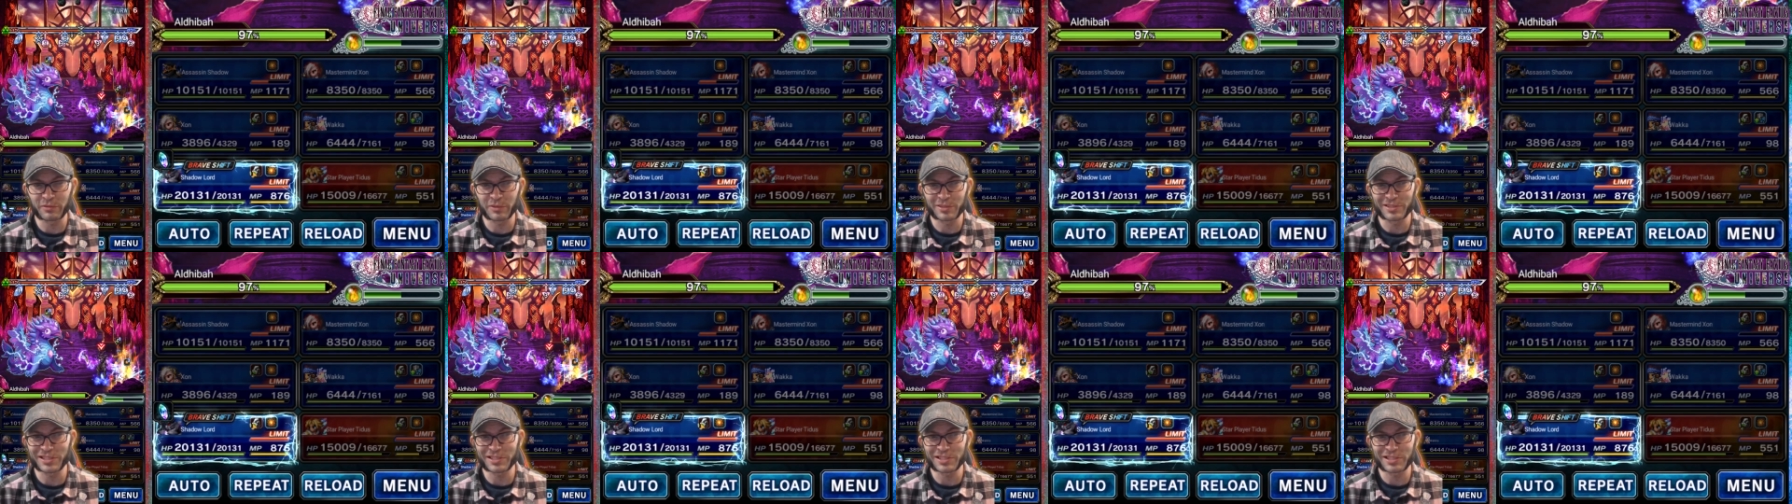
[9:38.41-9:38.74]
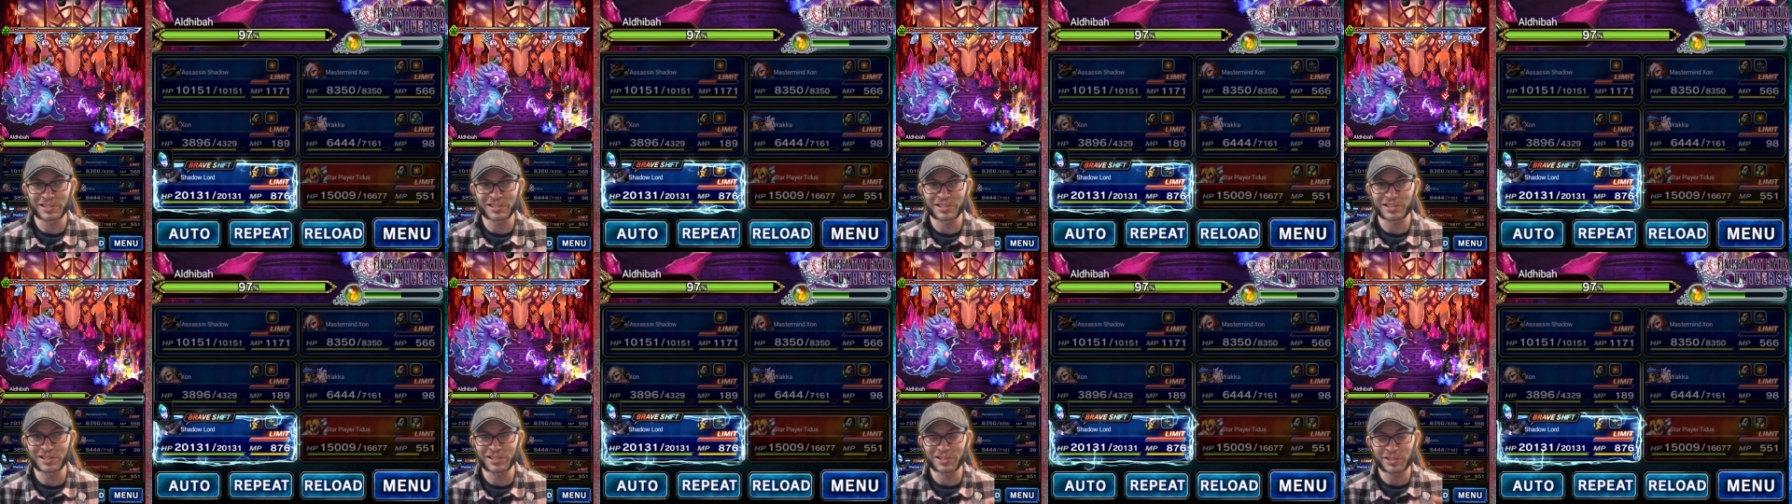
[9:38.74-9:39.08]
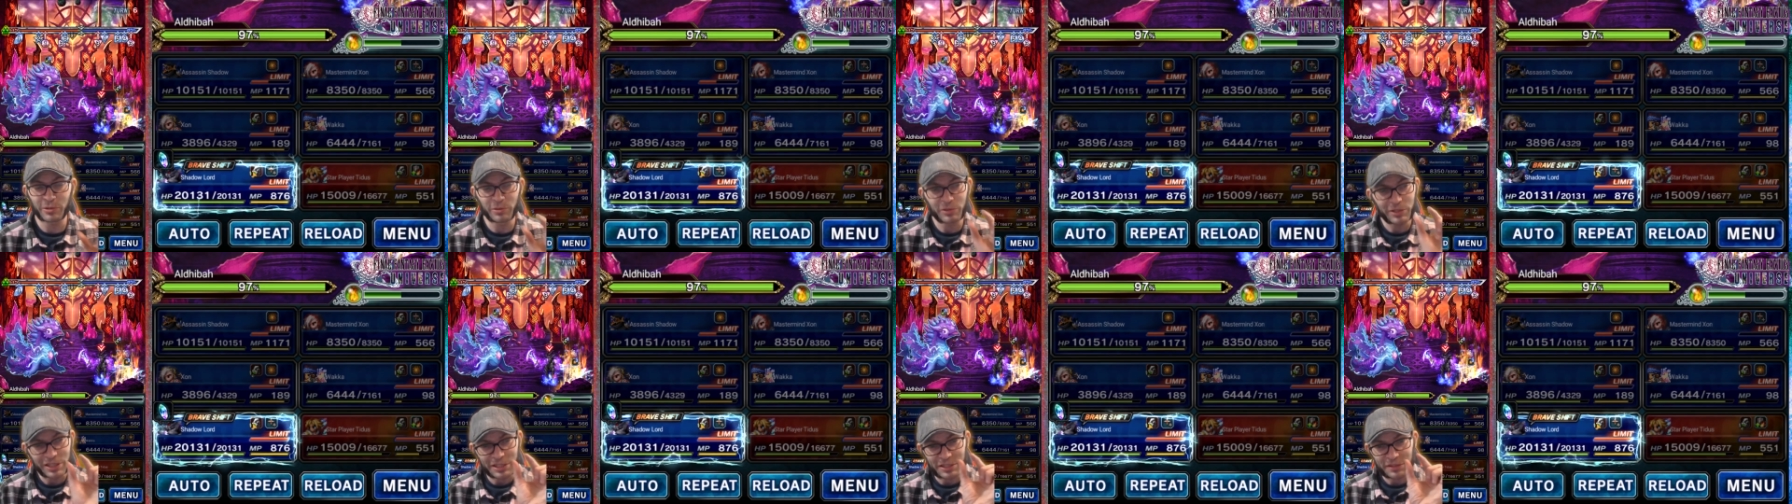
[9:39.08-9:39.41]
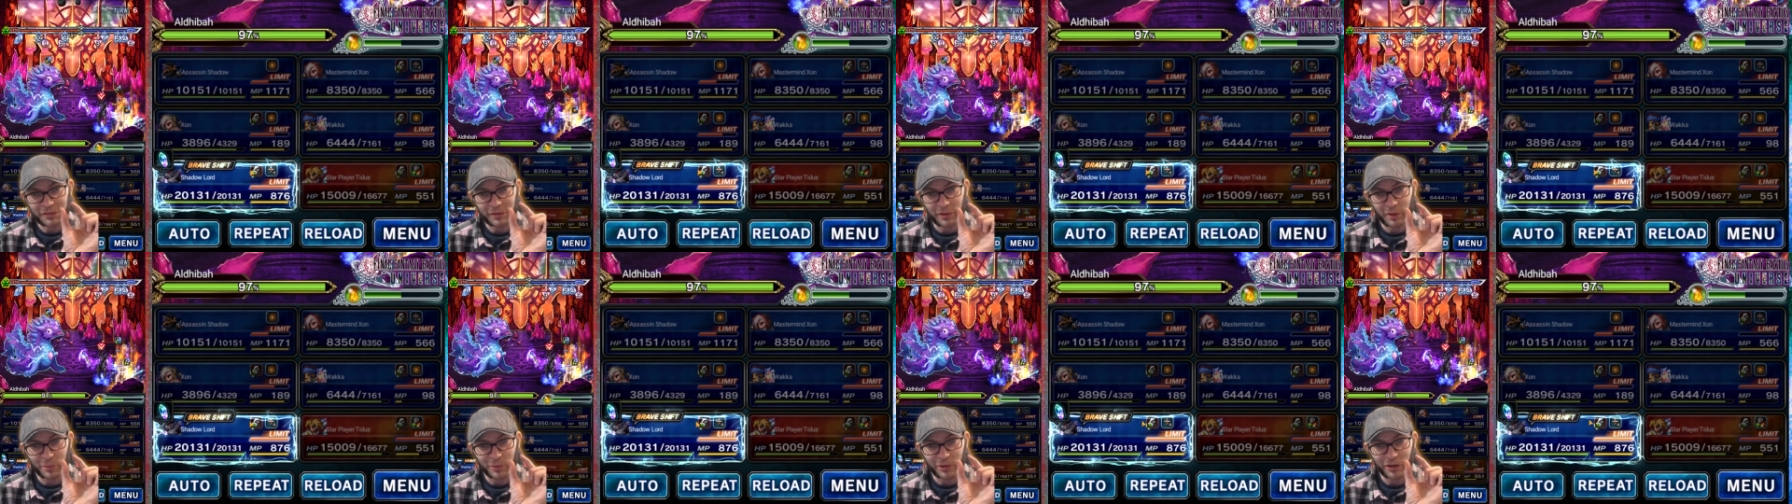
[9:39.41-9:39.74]
resistance to stone does
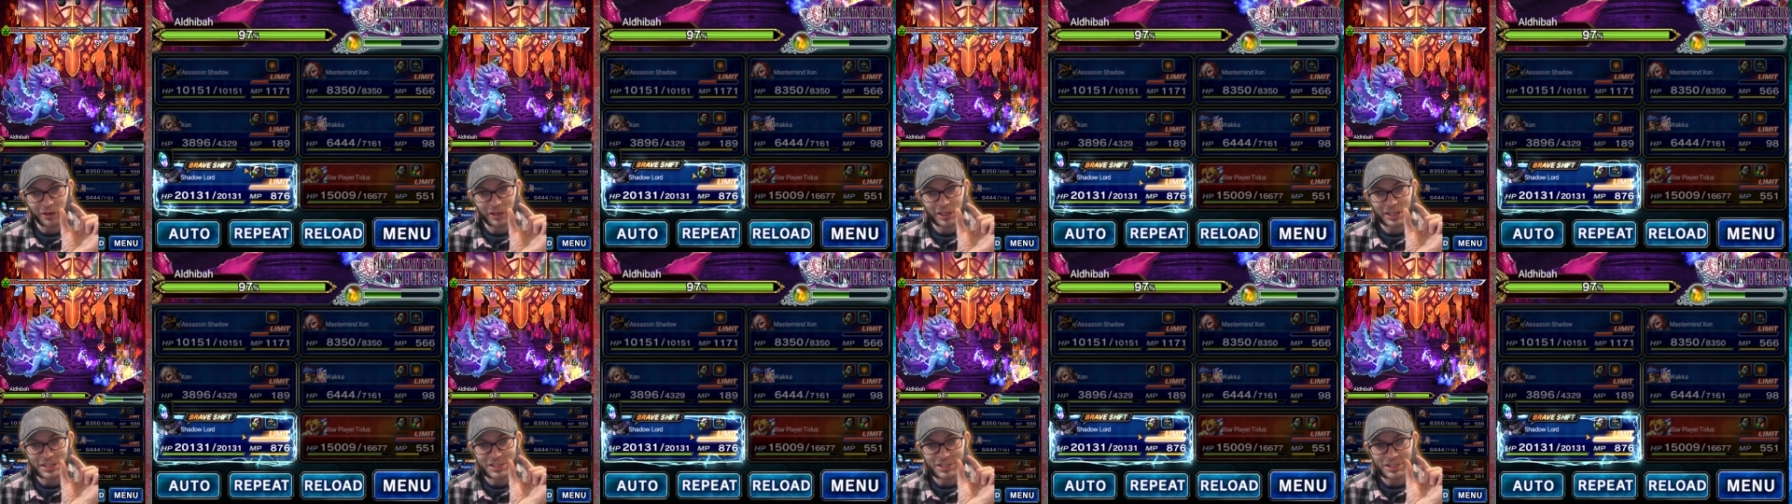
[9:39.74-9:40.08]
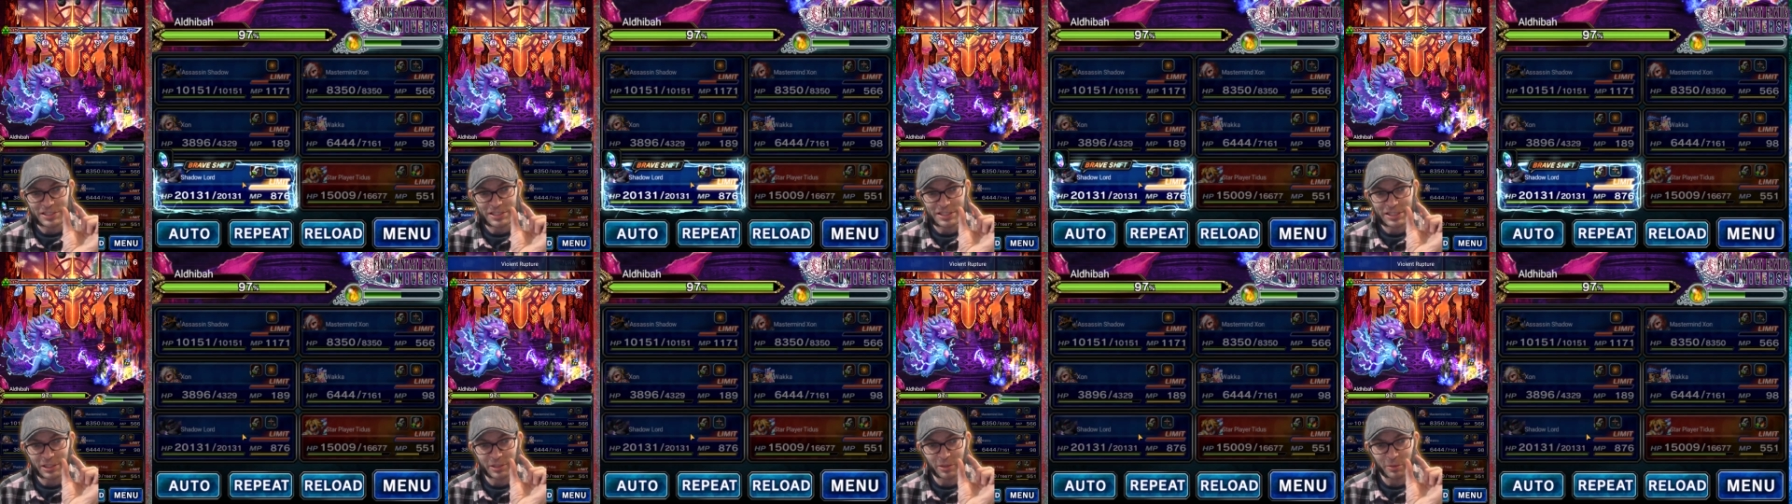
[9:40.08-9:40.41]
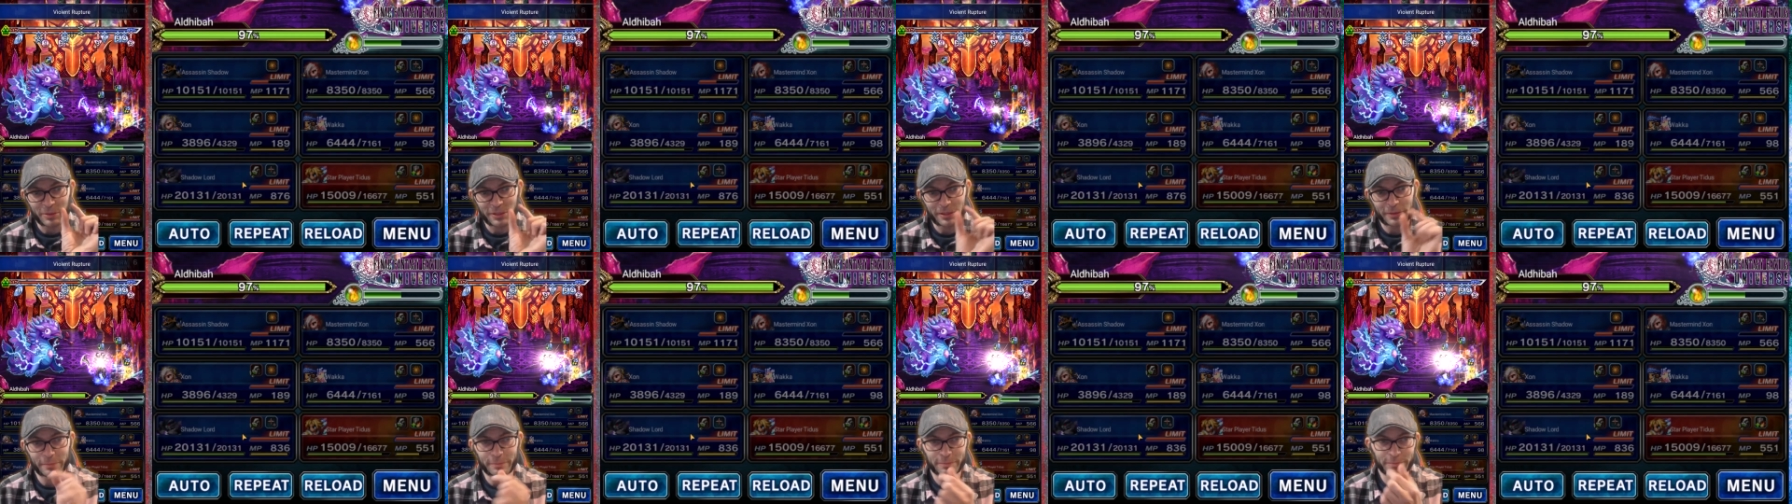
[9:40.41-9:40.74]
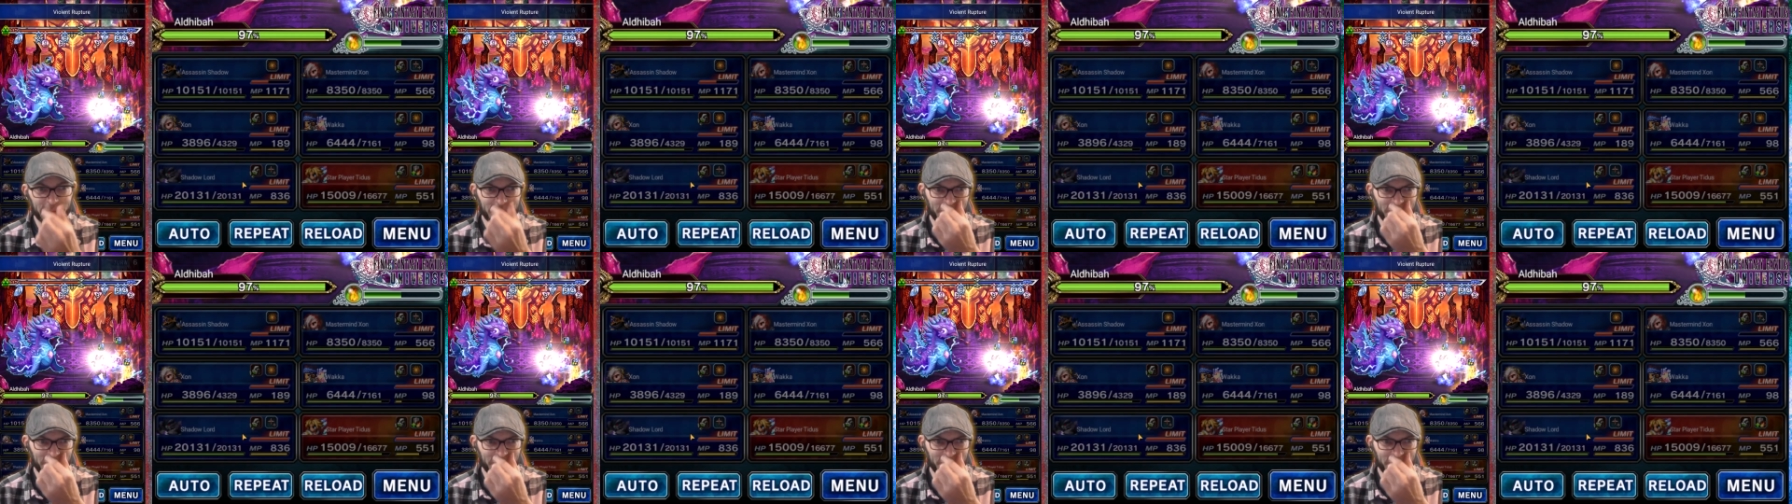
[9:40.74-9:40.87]
fill the morale gauge just a little bit.